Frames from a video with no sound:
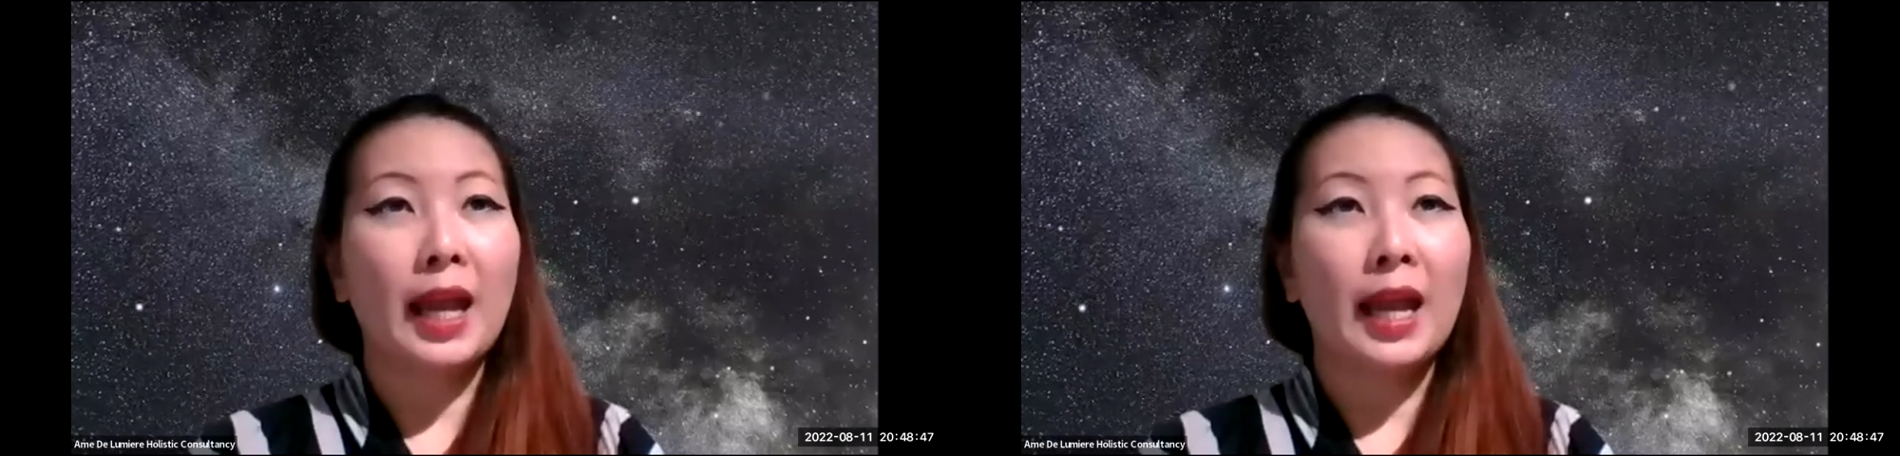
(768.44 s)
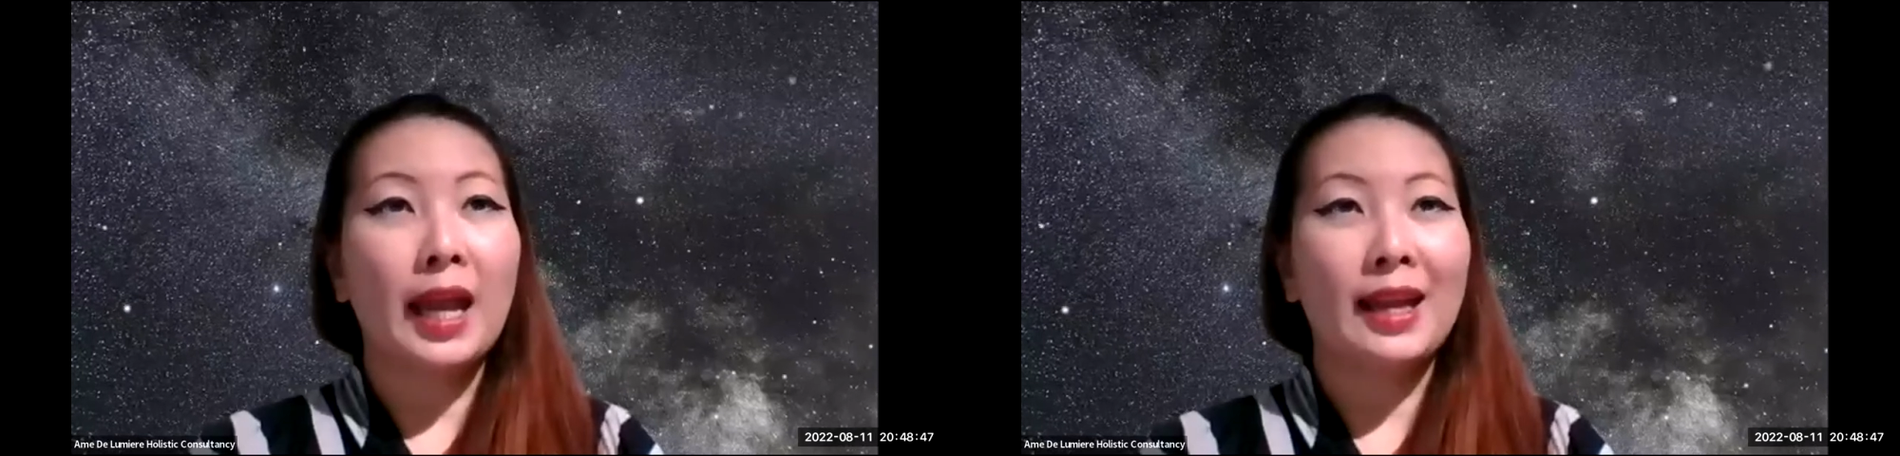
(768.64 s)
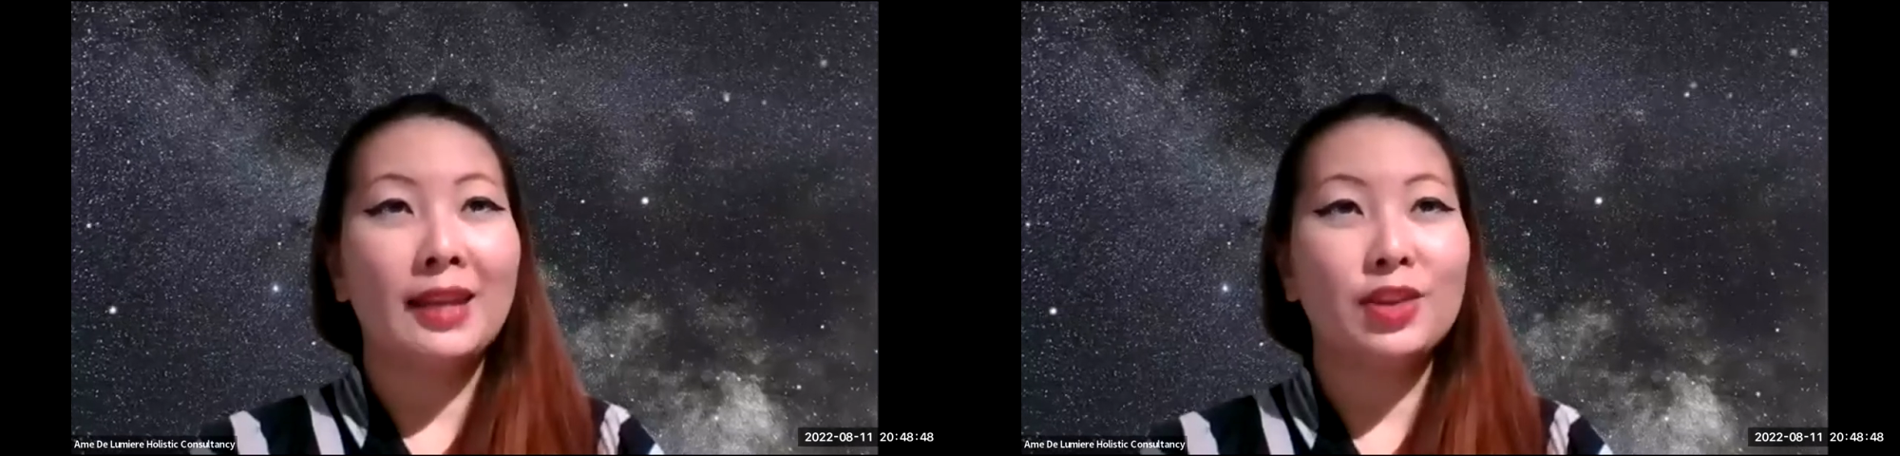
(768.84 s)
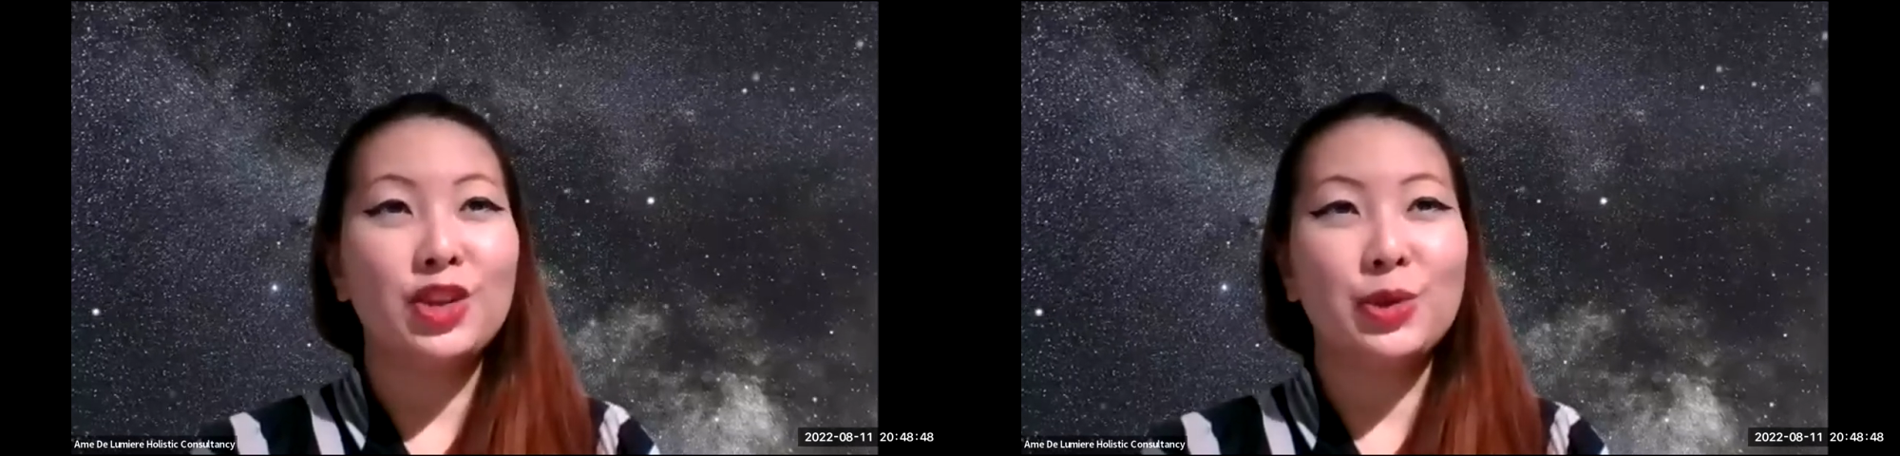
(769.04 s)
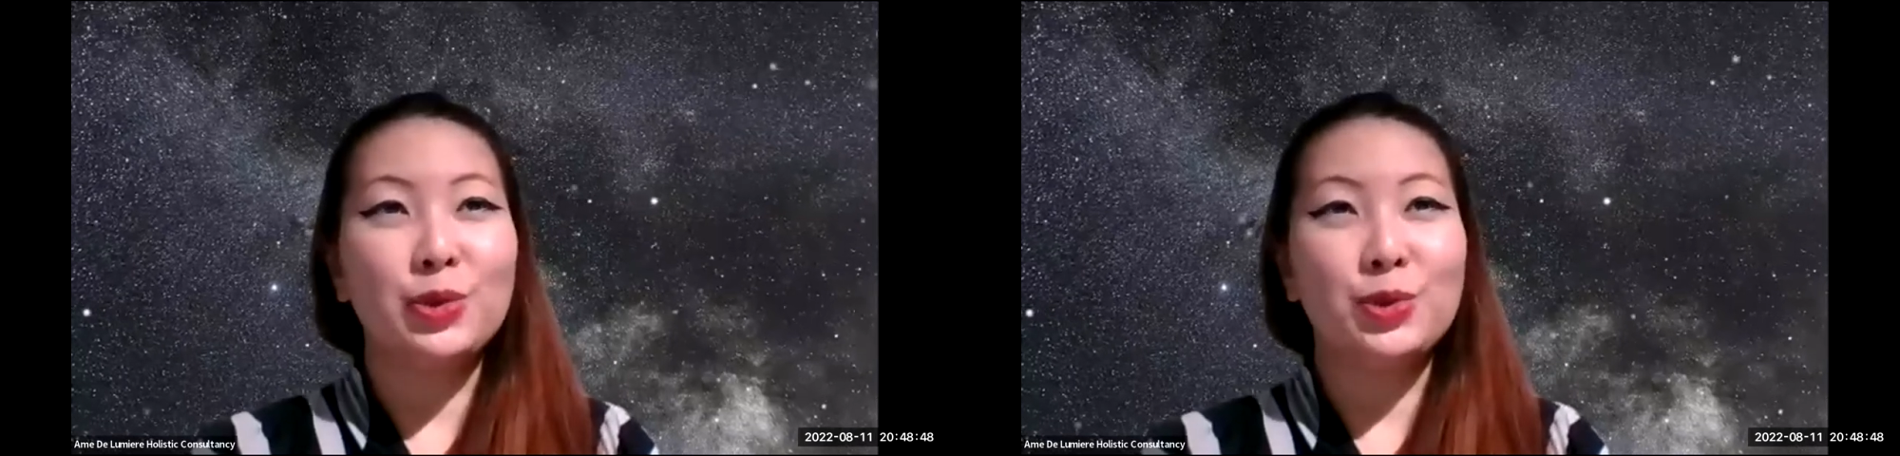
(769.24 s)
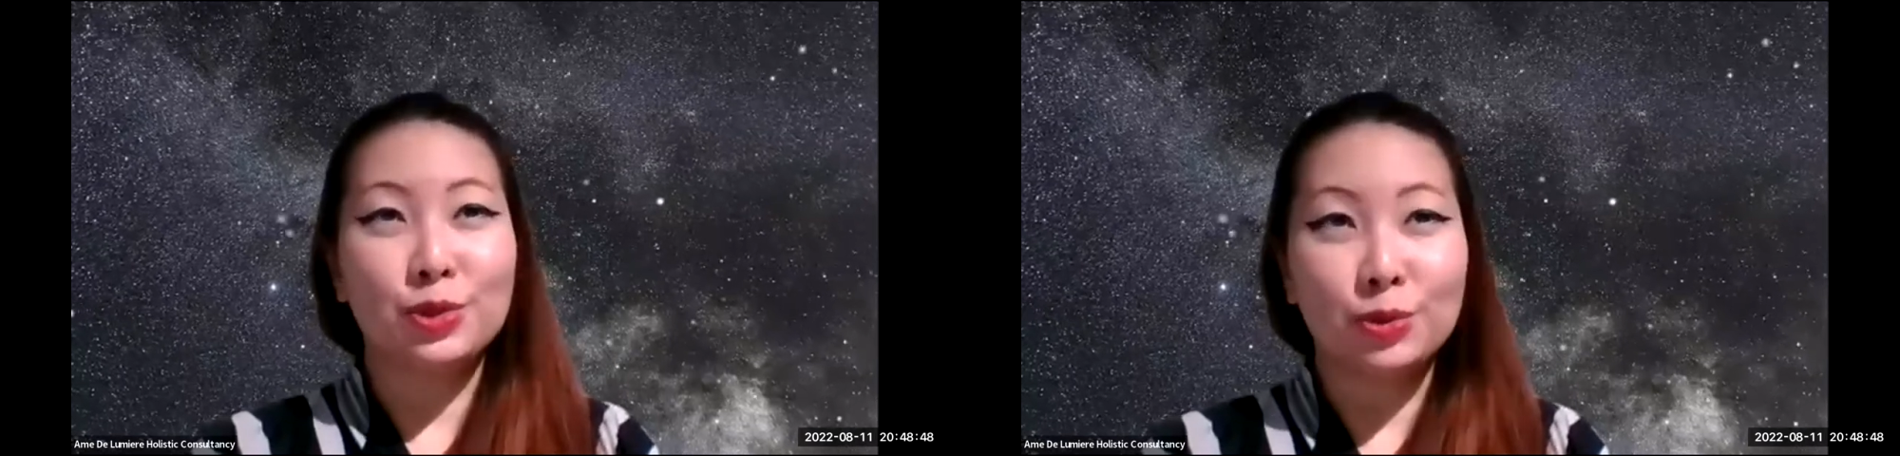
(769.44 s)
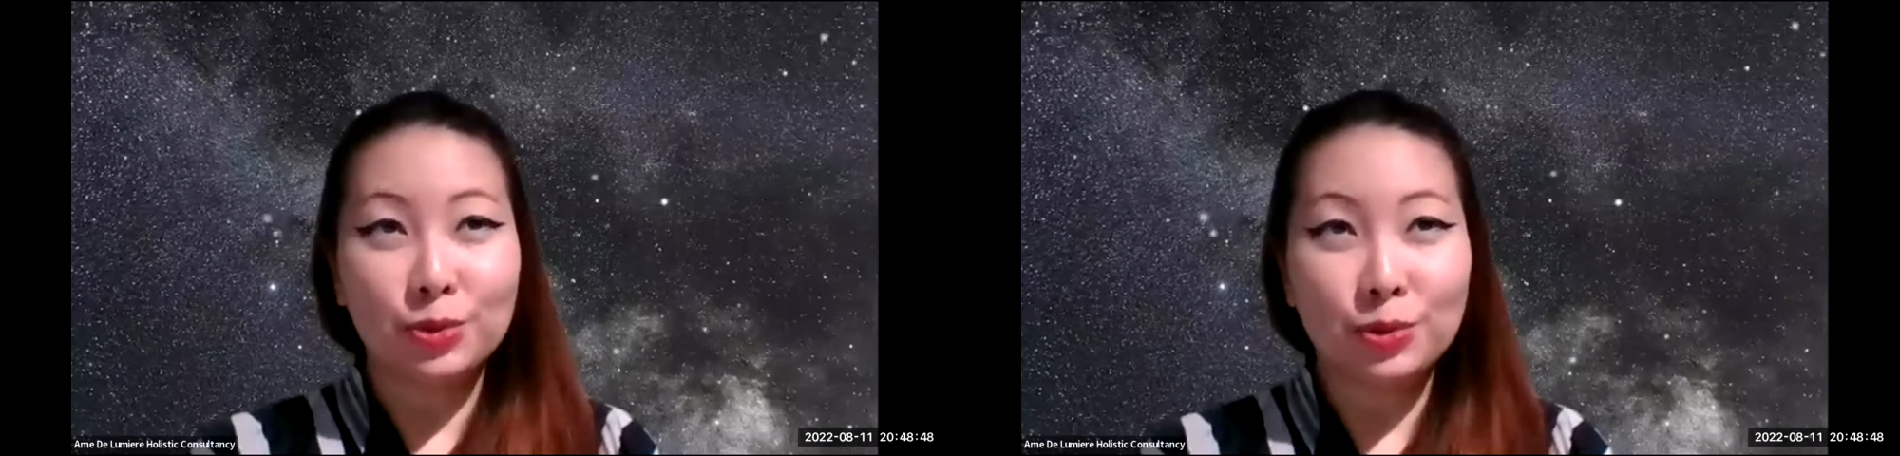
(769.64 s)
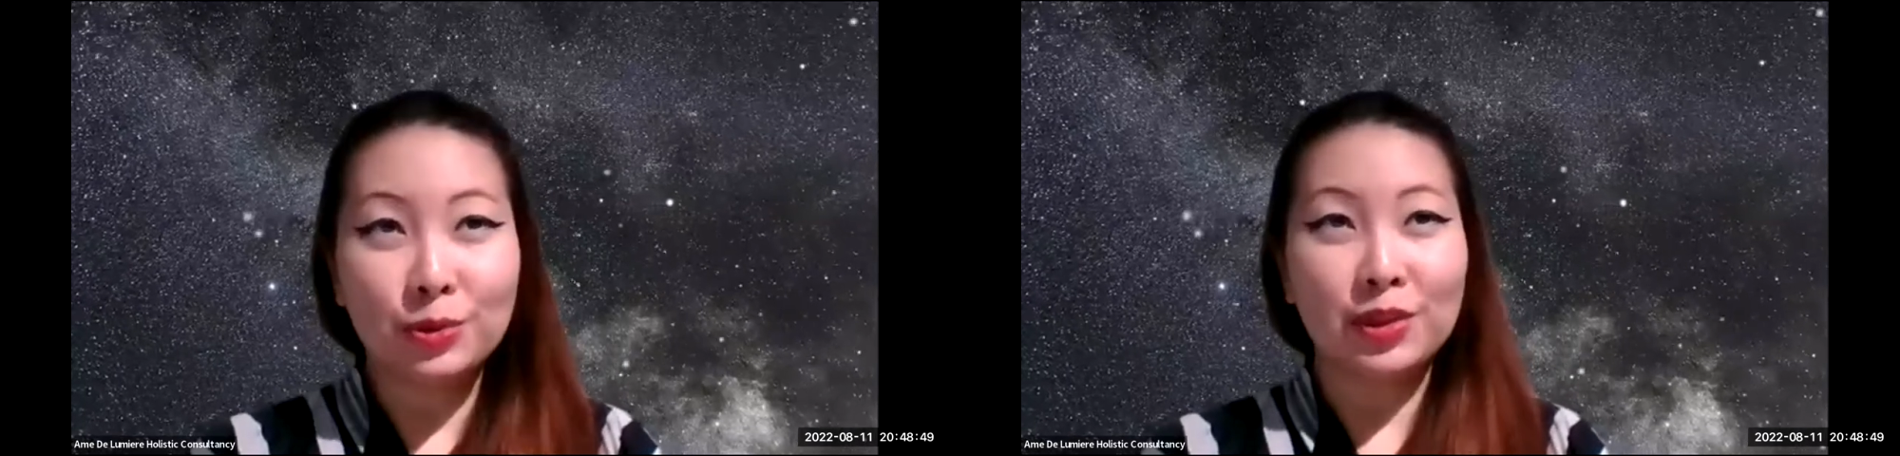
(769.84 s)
and you do